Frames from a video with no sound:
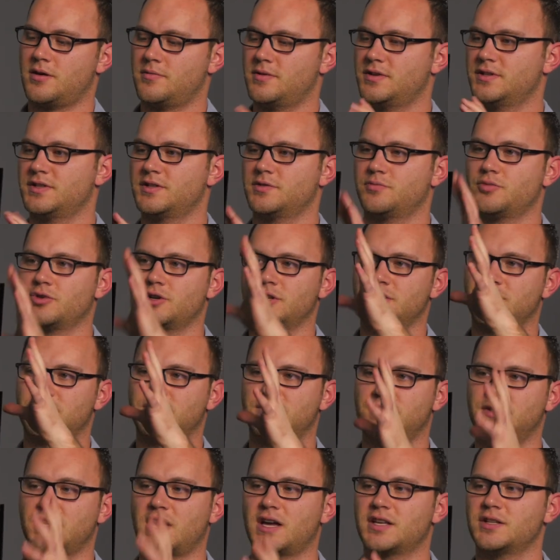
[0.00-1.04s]
This is a pretty
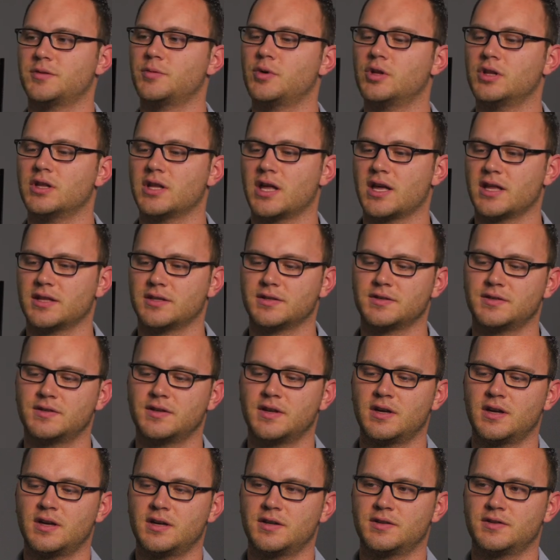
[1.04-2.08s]
sizable
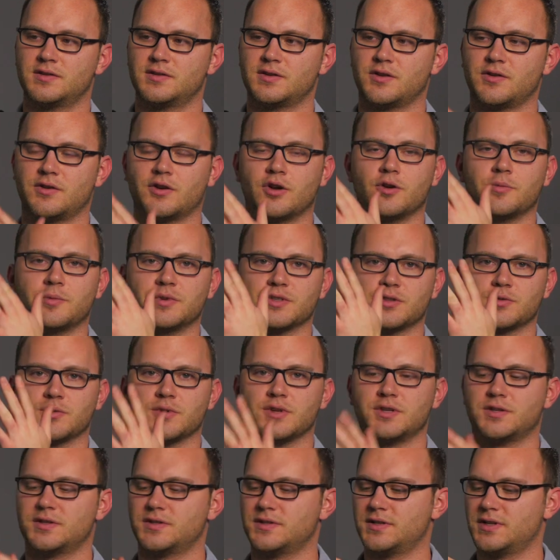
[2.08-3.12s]
lens, so it almost
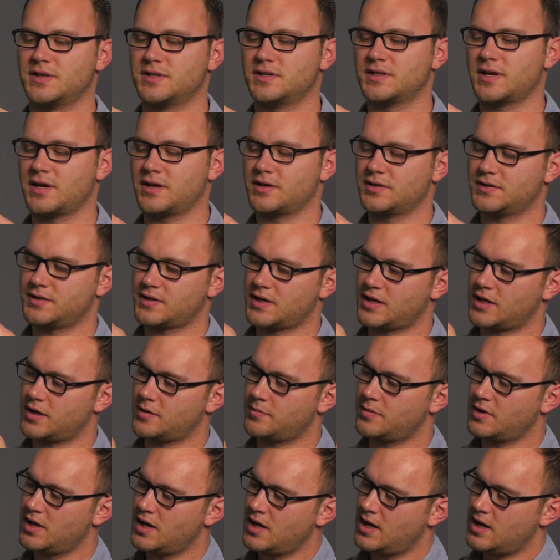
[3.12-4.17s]
reaches the entire
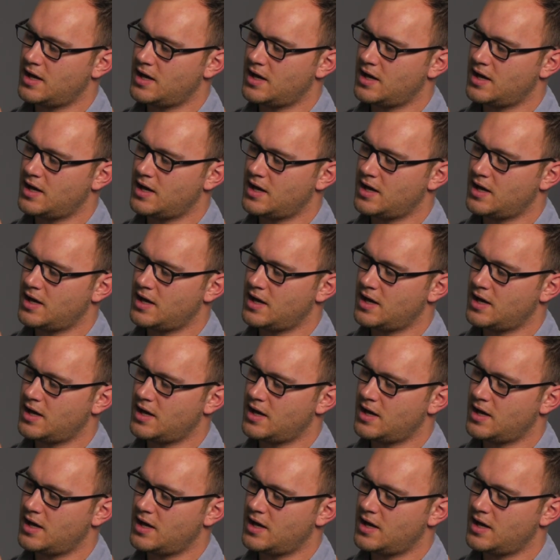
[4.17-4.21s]
setup.